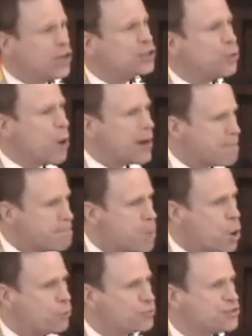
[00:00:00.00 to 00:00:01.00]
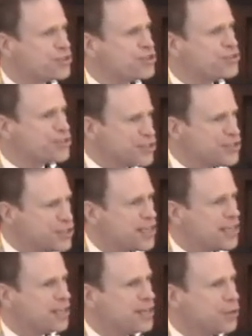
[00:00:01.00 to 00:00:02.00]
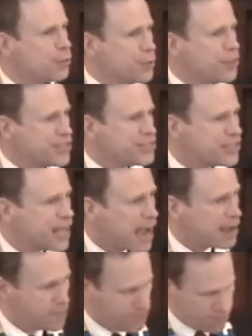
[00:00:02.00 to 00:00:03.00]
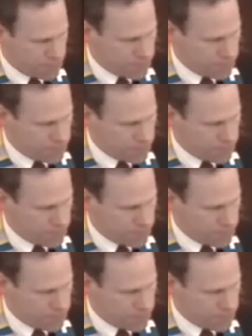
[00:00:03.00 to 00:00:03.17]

to what Moses did with his life.